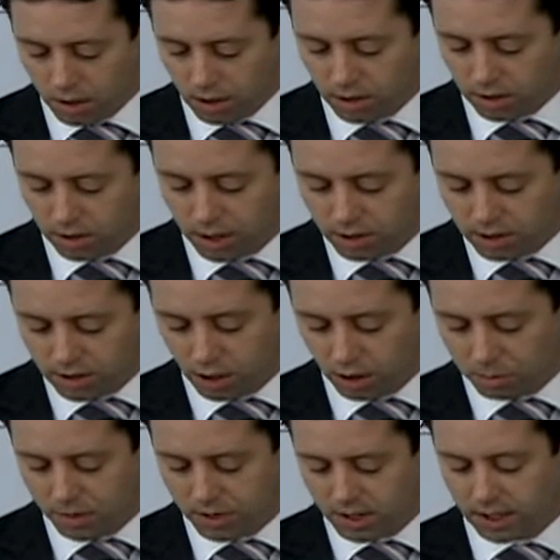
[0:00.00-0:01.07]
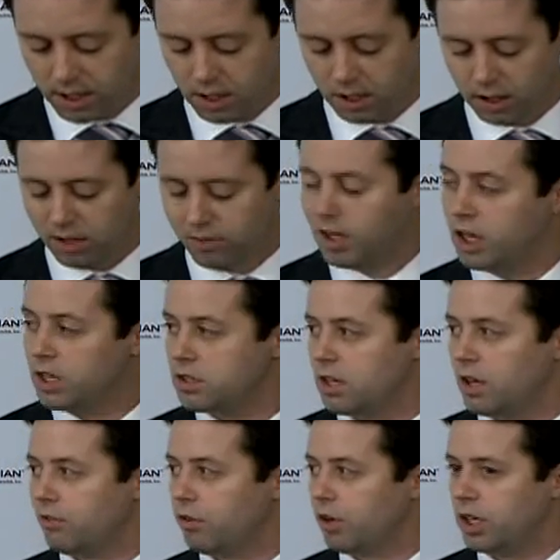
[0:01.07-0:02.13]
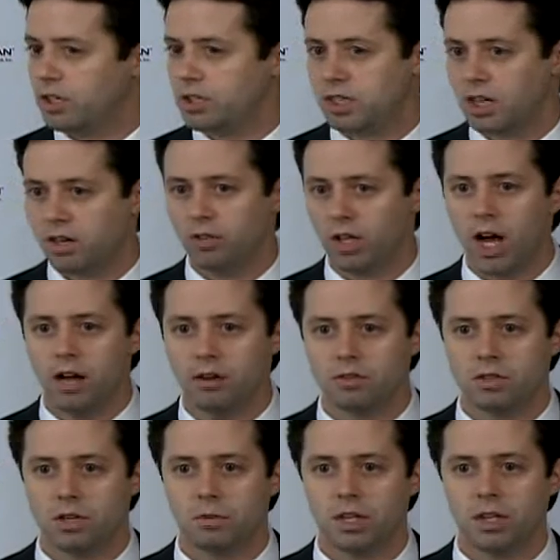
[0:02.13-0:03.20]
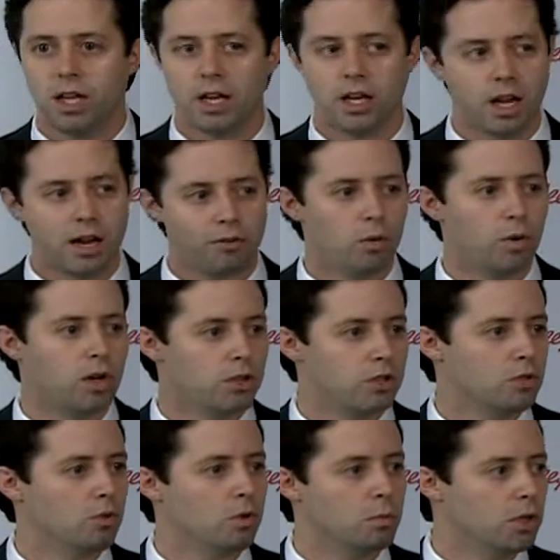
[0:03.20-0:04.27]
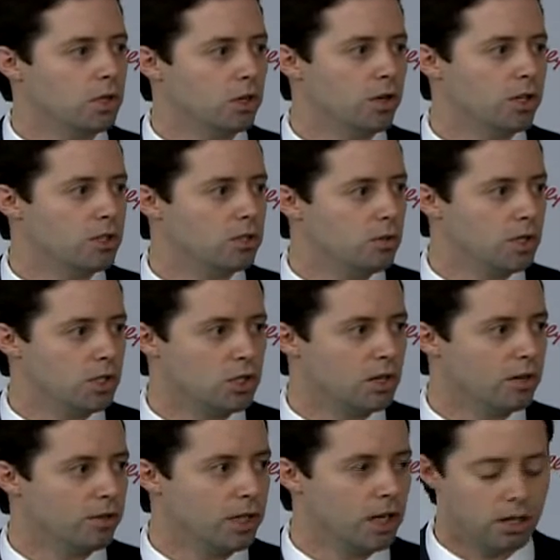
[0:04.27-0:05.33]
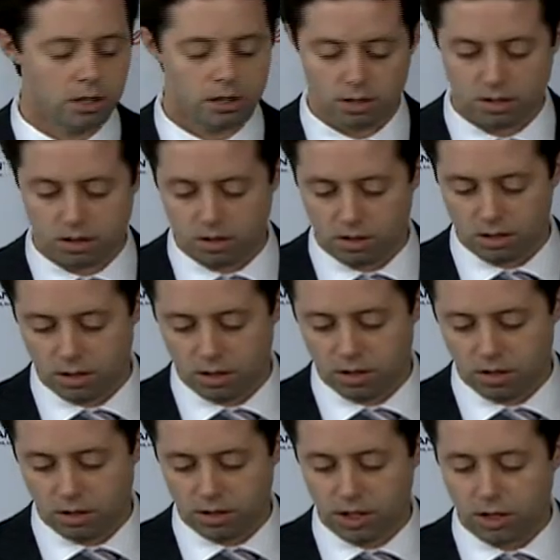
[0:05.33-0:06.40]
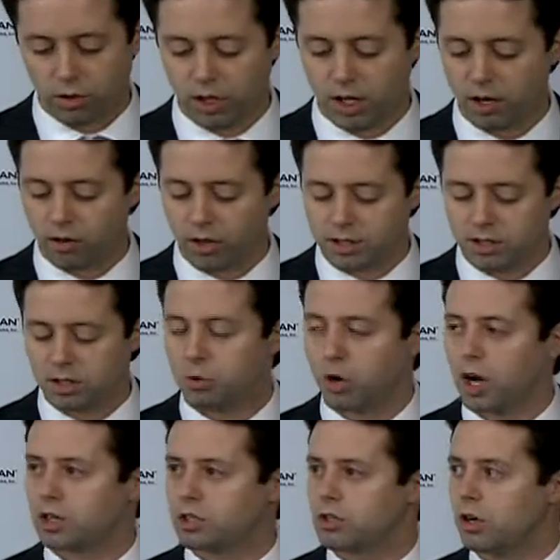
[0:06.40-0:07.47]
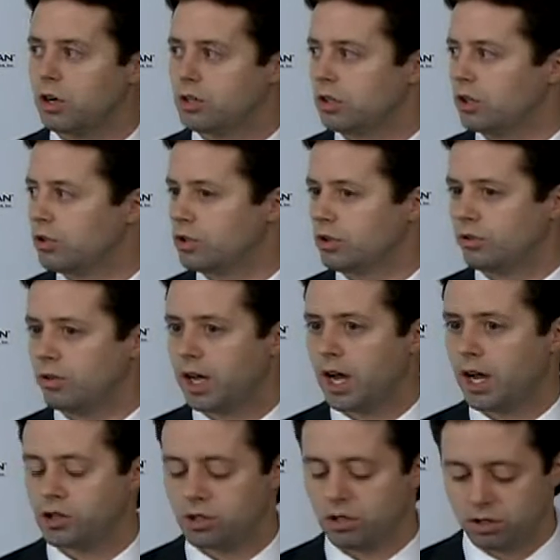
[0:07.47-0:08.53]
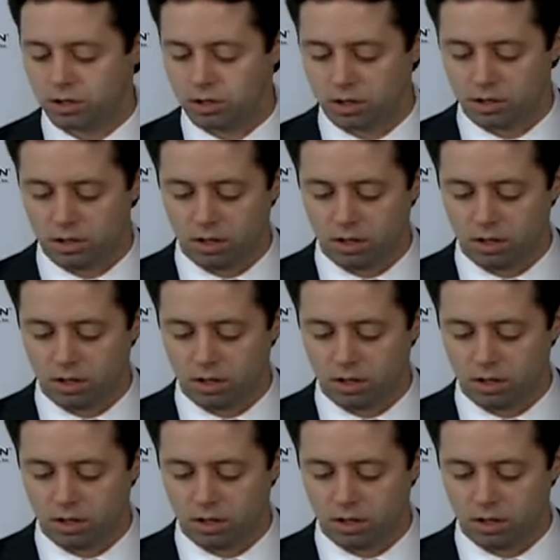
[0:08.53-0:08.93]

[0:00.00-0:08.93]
And these therapies that can alleviate suffering and save lives, something that everyone in this room would agree to each and every day. They don't care that these products cause allergic reactions,